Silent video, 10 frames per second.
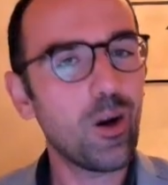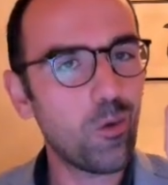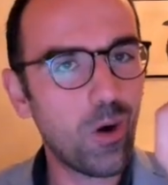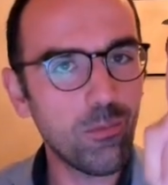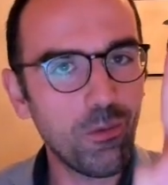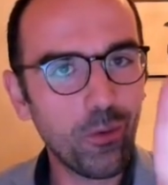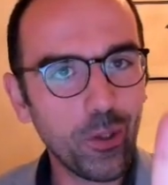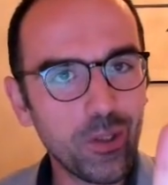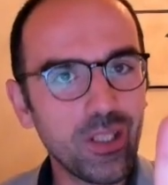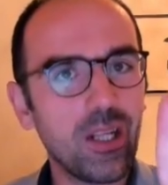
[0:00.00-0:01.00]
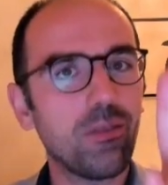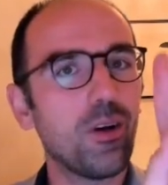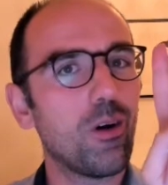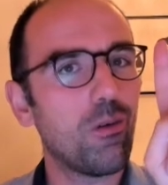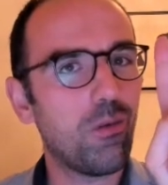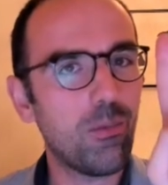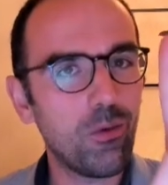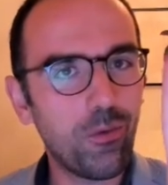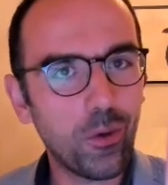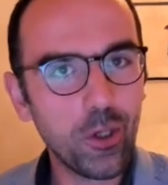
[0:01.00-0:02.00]
One move for yourself, one
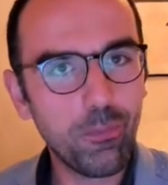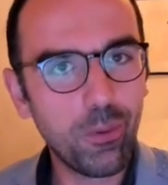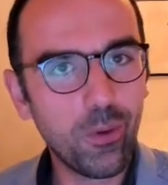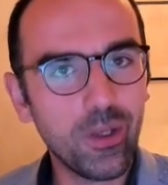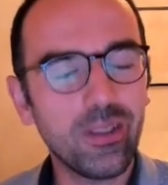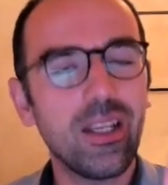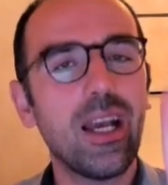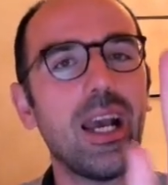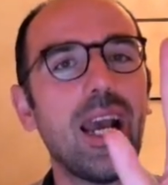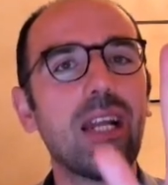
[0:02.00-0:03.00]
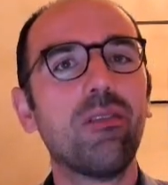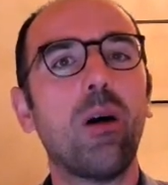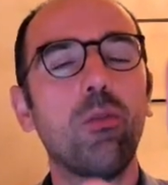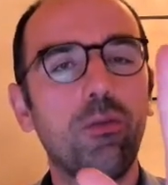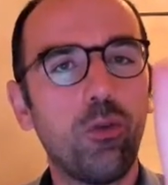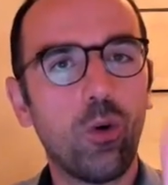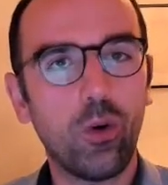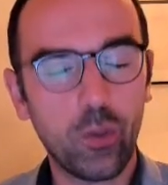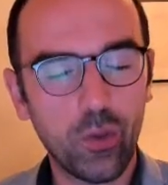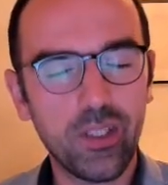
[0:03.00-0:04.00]
move for the opponent, and one move
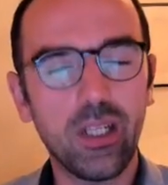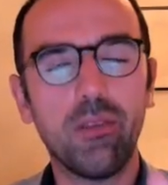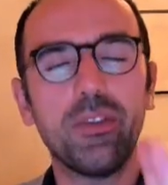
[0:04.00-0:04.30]
for yourself.